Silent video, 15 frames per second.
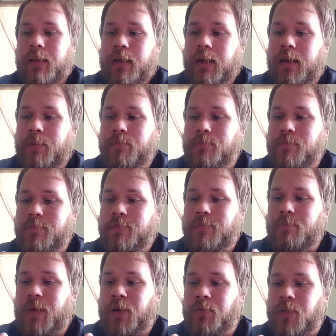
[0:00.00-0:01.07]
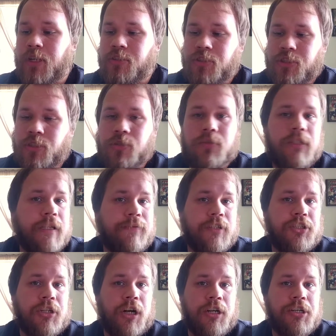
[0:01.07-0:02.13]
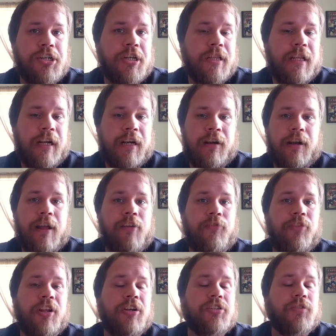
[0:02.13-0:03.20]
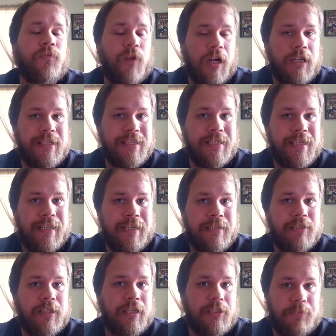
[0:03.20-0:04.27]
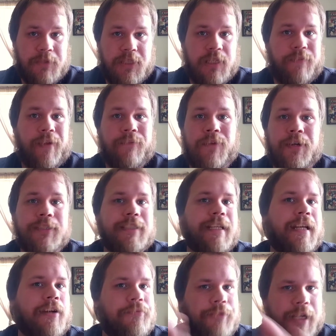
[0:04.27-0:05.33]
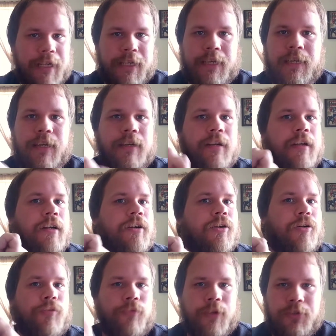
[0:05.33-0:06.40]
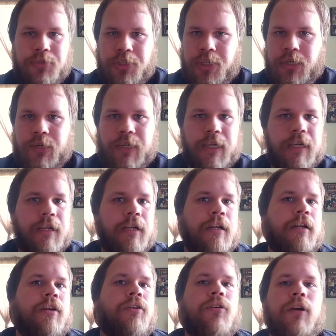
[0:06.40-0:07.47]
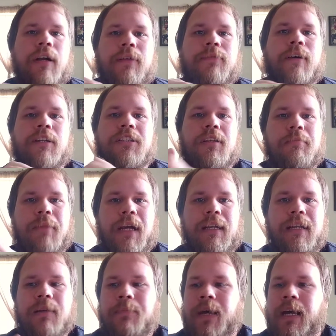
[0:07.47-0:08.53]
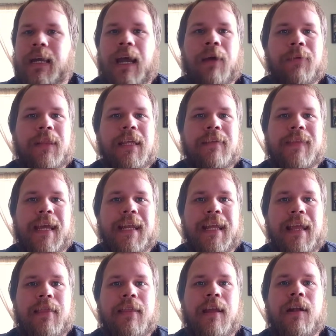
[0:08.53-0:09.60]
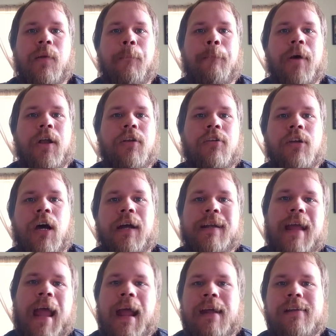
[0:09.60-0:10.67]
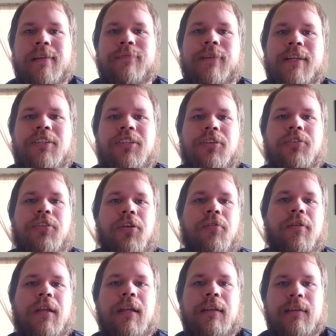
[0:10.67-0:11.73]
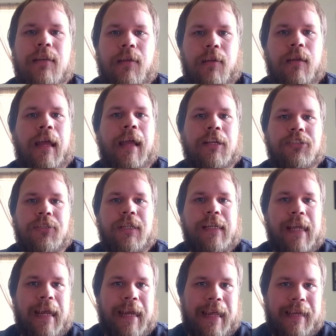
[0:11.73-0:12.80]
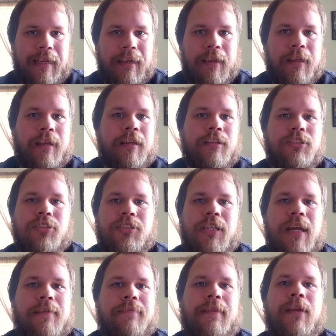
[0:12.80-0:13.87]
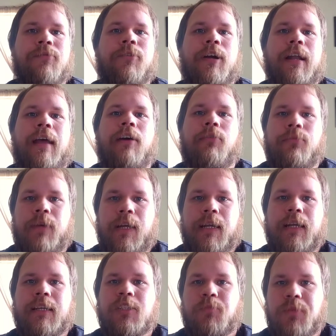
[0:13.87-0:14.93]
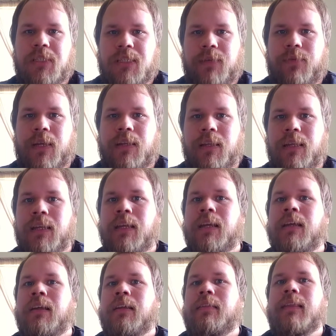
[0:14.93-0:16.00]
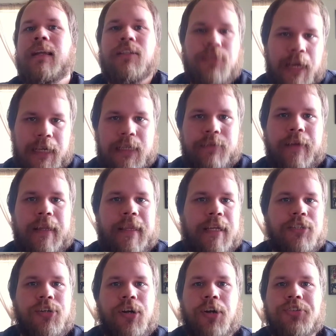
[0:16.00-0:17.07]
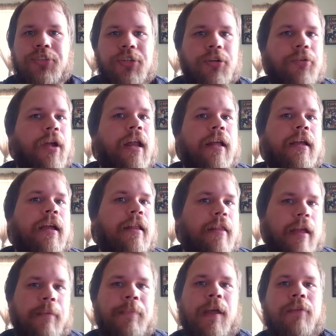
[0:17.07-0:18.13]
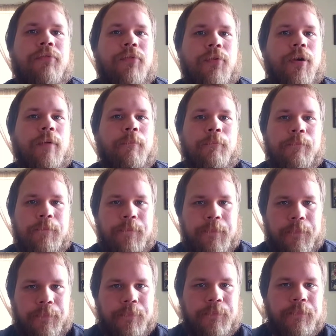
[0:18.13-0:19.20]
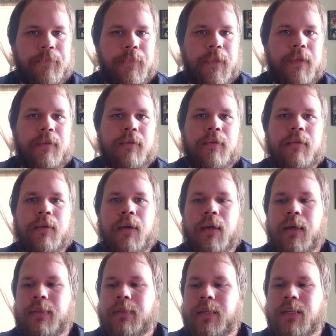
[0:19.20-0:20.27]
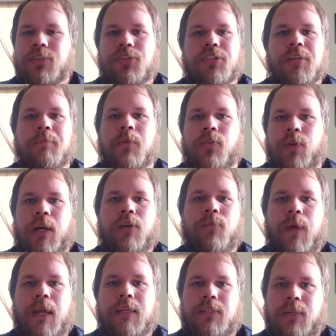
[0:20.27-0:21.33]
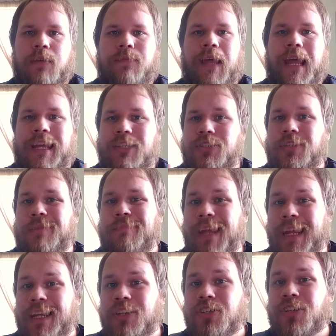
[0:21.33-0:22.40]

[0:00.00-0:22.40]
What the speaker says: I would also leave a charge in there if there's fonts needed, like specific fonts like Helvetica or Futura, or any fonts you might need to buy. I would leave that in there, but not active until you need to actually get any. So say if they want Helvetica specifically, then you activate that charge and go get it, and they pay for it. These are some great ways of actually making